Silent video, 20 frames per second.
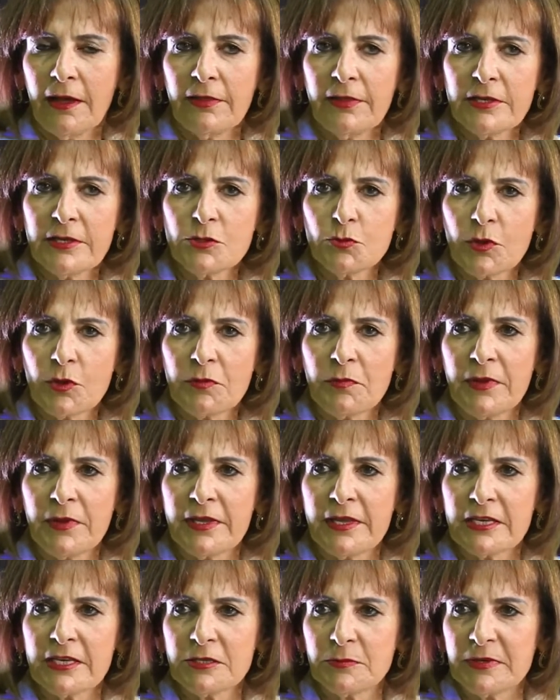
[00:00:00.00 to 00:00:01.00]
and that's what
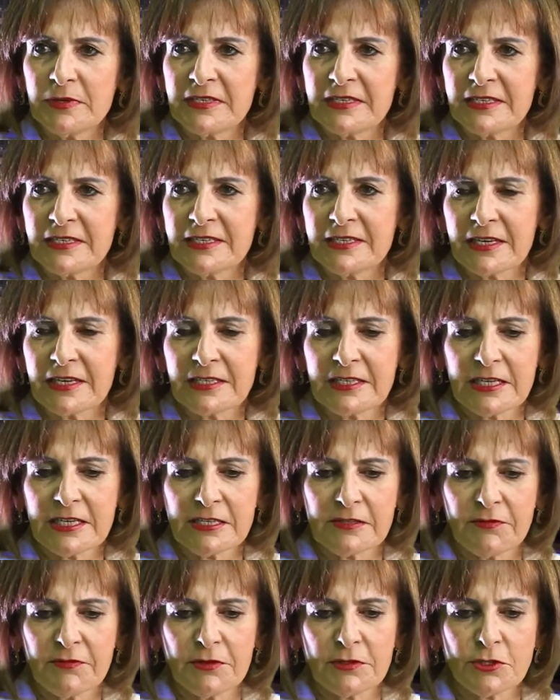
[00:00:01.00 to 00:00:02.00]
made his business
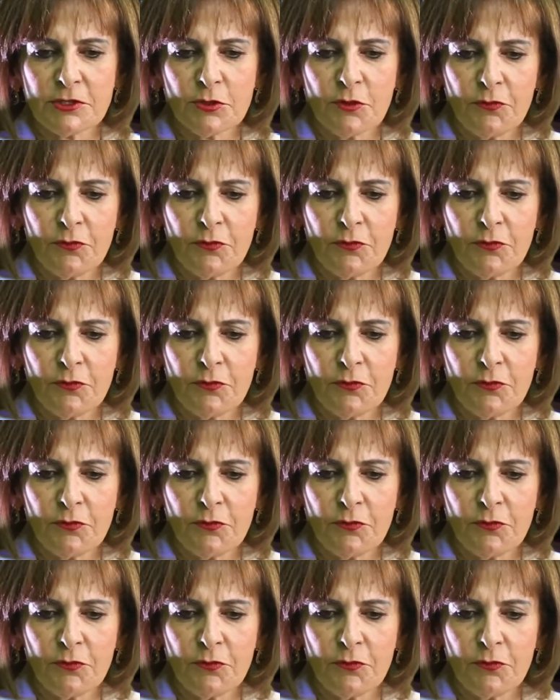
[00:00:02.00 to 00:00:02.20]
successful.